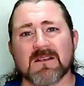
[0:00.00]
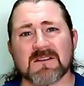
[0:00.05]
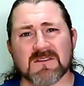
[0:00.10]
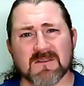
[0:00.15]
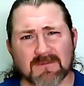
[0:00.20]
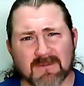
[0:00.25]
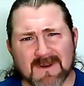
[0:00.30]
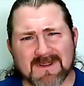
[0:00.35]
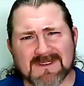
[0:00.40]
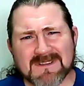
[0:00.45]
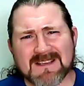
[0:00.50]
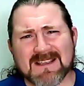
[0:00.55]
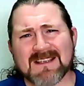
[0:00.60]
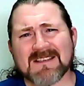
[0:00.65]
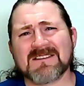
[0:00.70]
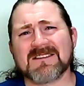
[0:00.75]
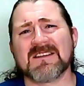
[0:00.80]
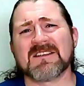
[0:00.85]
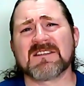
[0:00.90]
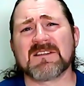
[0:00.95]
So Frenzy
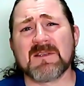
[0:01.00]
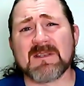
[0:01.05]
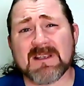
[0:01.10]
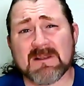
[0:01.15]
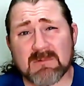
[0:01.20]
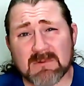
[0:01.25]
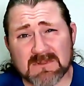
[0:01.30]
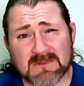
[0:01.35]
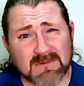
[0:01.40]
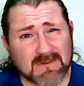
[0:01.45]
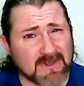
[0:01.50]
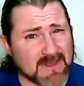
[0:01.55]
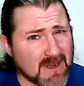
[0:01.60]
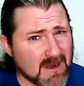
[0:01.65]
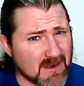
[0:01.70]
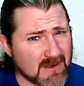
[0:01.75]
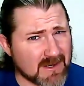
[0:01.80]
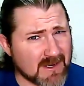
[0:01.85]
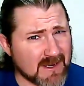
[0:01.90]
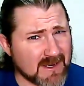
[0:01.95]
is the sequel to the
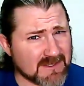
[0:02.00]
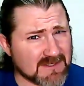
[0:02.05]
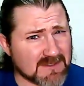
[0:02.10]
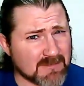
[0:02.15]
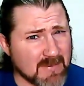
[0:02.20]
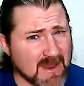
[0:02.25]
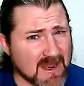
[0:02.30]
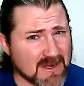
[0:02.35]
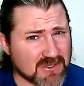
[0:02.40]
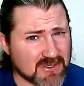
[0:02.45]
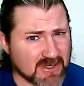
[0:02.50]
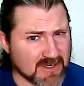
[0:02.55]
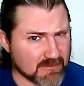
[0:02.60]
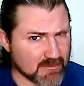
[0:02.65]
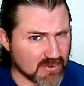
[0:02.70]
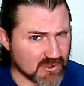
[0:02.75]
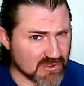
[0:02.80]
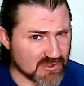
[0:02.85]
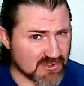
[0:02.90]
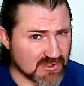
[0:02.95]
arcade smash hit
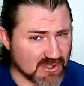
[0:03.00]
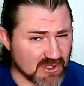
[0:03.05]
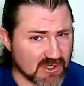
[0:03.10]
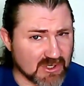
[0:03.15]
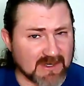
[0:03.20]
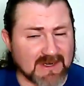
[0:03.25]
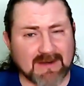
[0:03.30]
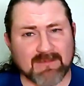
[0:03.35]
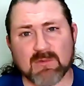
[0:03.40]
Berserk.